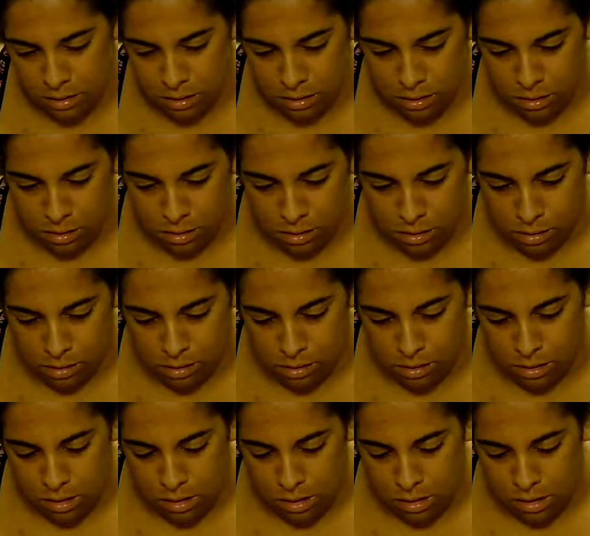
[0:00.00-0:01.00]

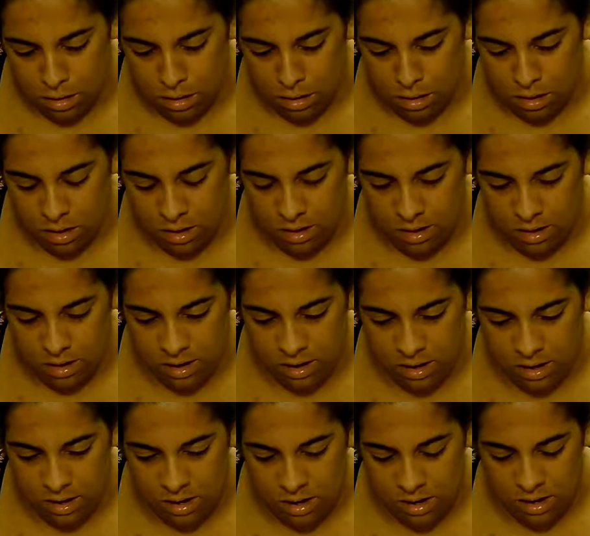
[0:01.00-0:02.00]

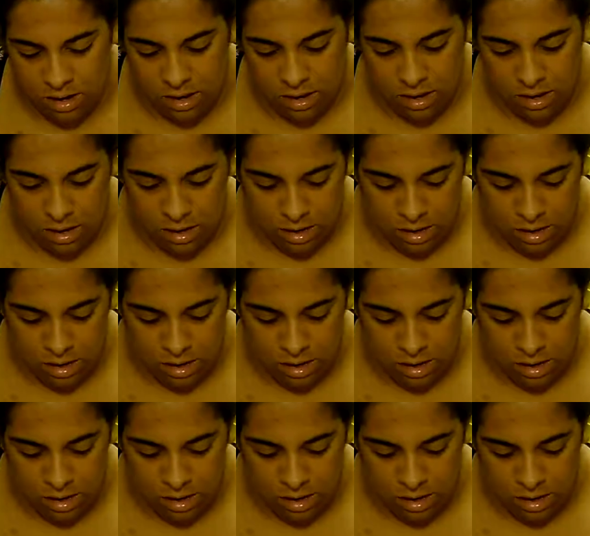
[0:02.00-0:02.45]
No one is speaking in this clip.